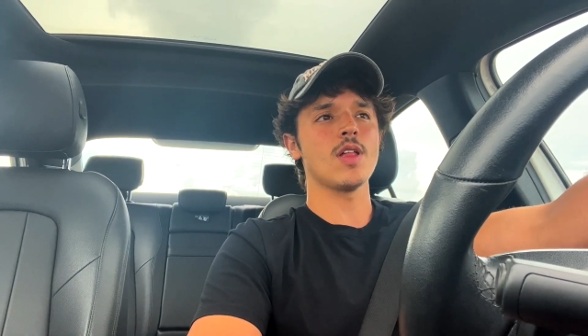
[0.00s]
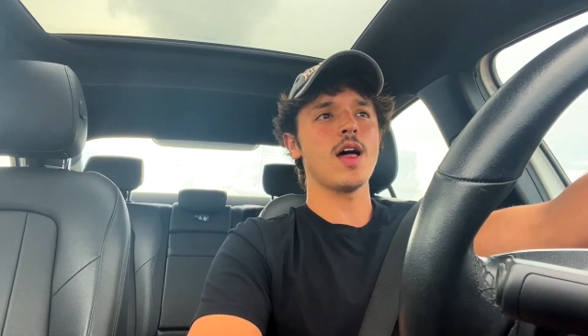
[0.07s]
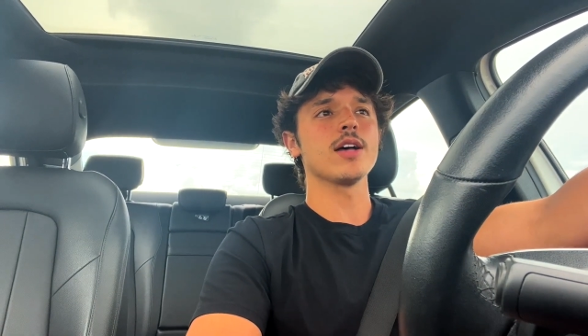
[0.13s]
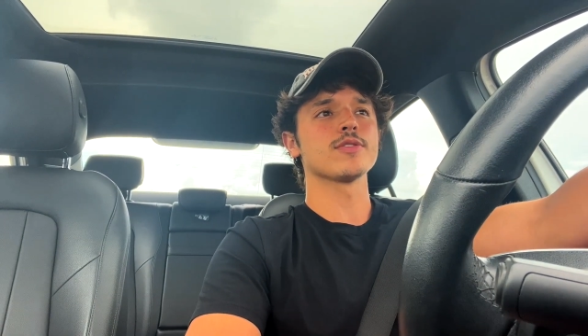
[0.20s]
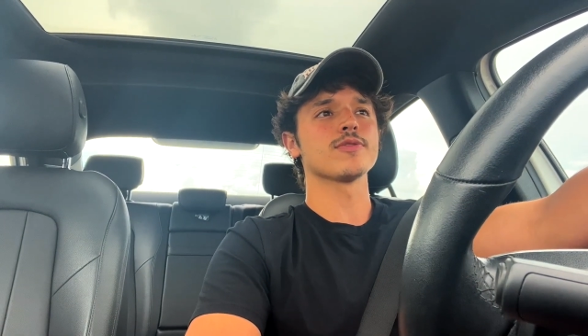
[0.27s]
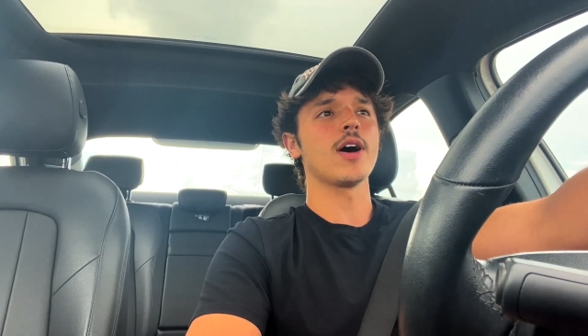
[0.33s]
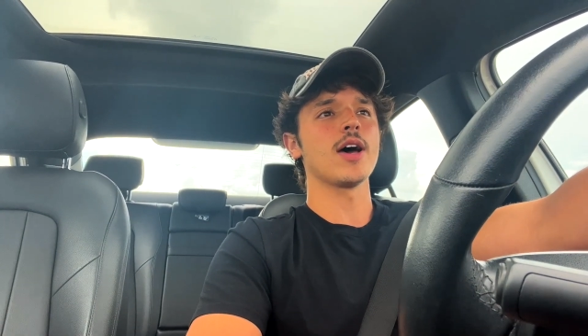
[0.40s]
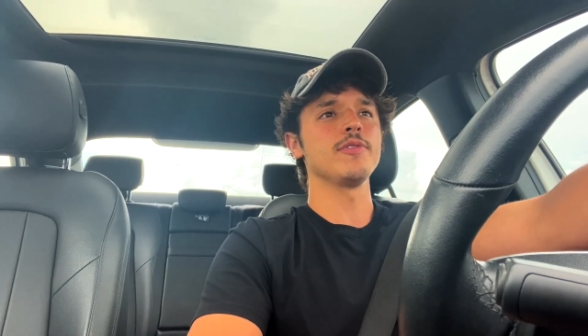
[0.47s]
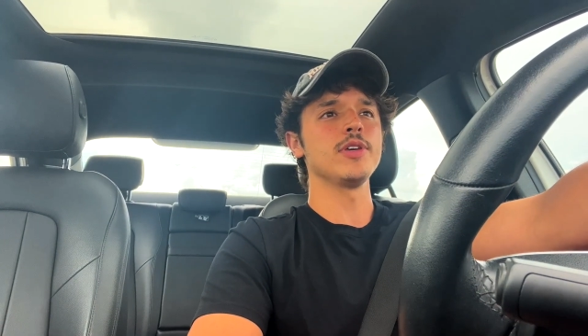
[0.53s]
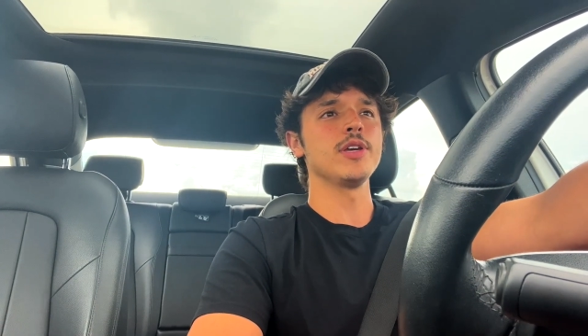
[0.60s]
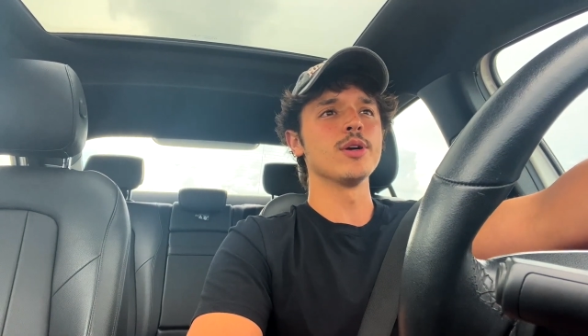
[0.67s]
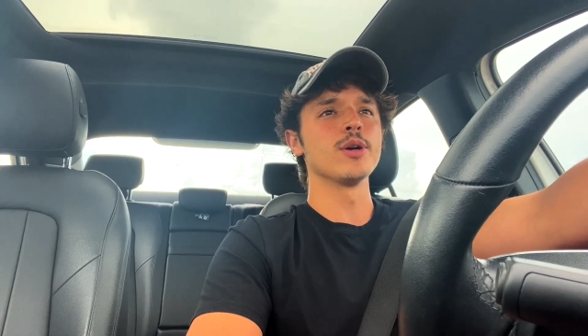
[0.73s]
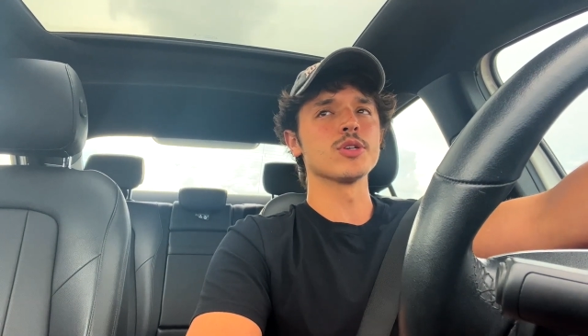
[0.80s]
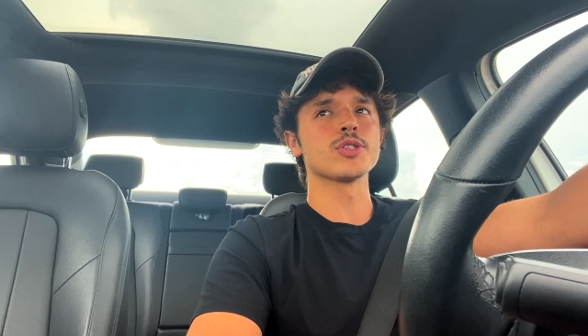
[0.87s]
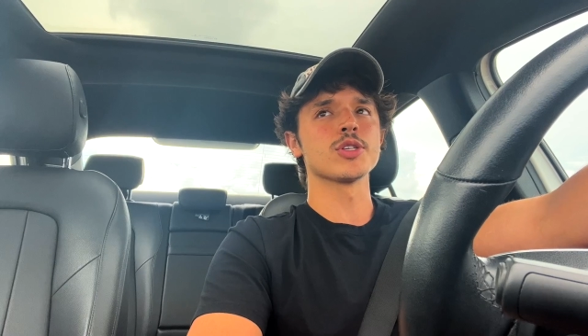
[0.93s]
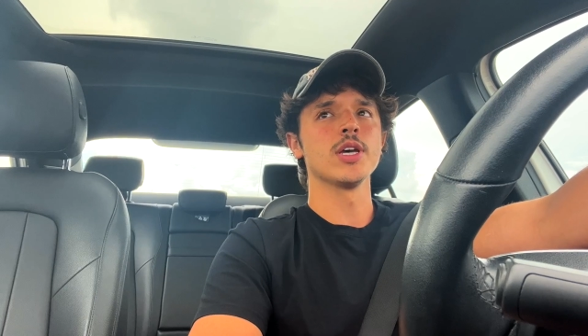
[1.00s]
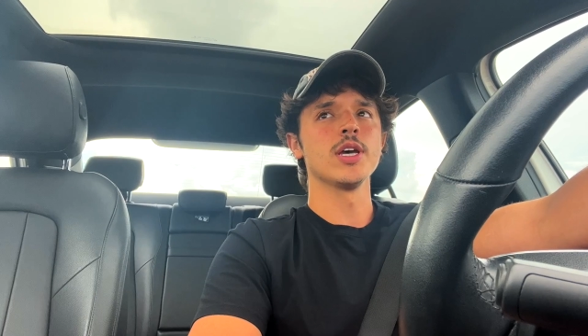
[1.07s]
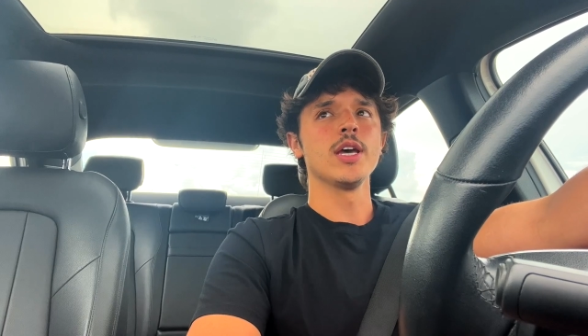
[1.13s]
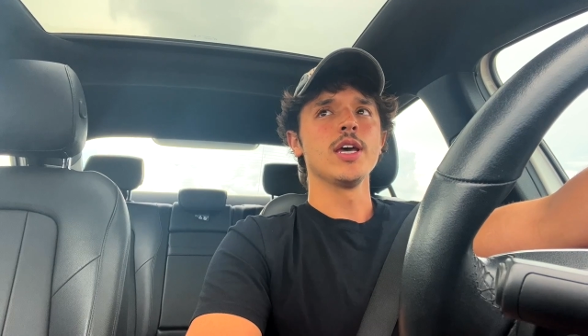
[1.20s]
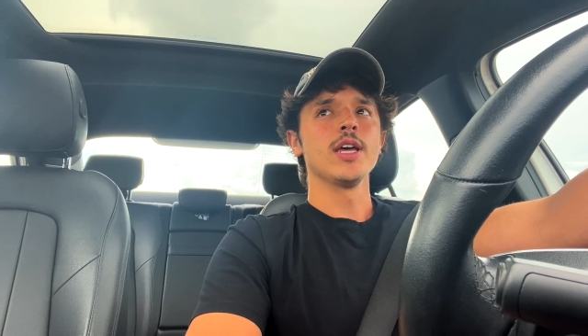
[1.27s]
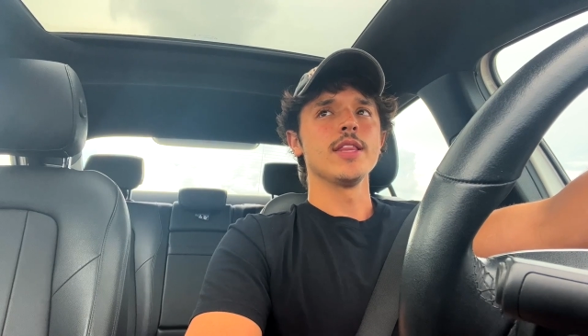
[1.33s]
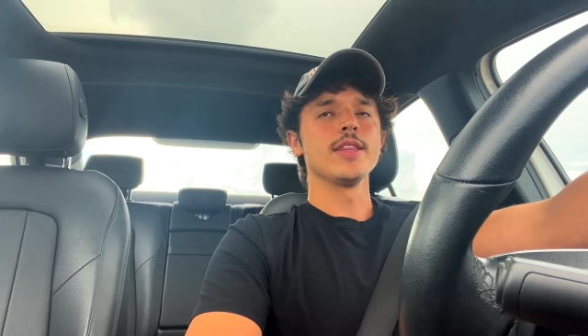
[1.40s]
last five years
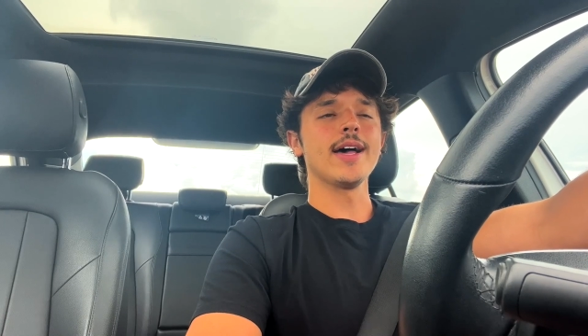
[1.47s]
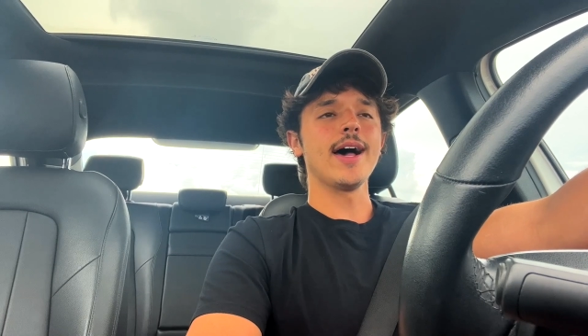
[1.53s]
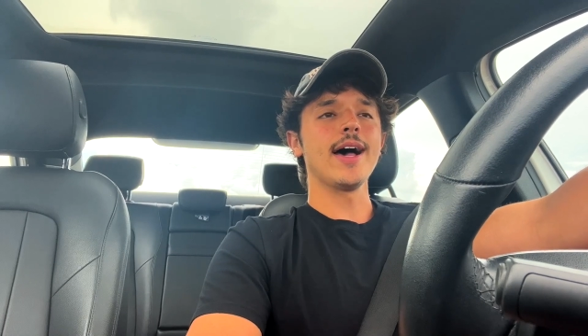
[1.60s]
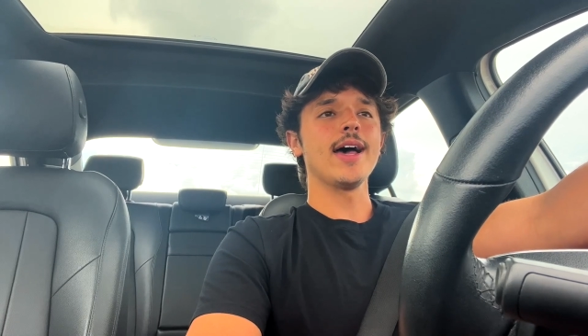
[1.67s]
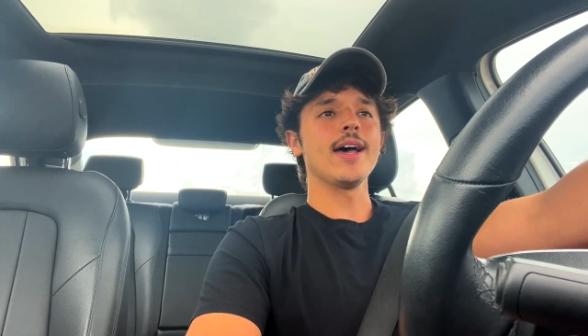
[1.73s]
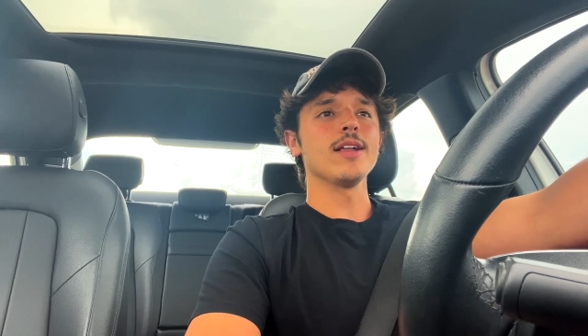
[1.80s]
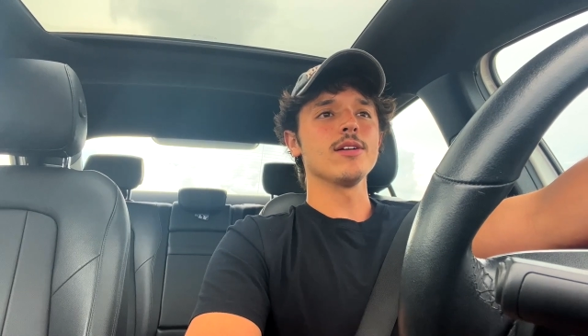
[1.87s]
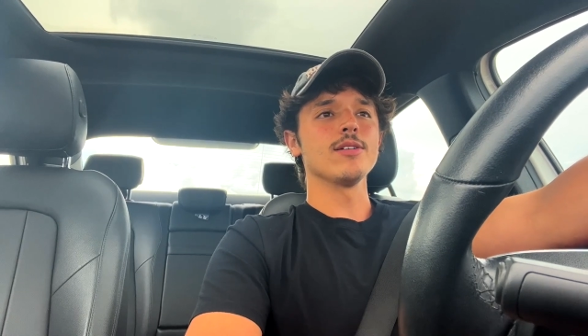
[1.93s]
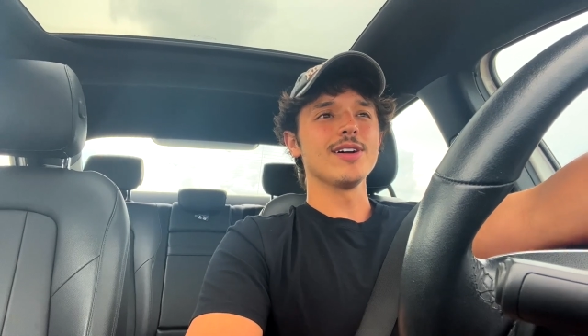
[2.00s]
that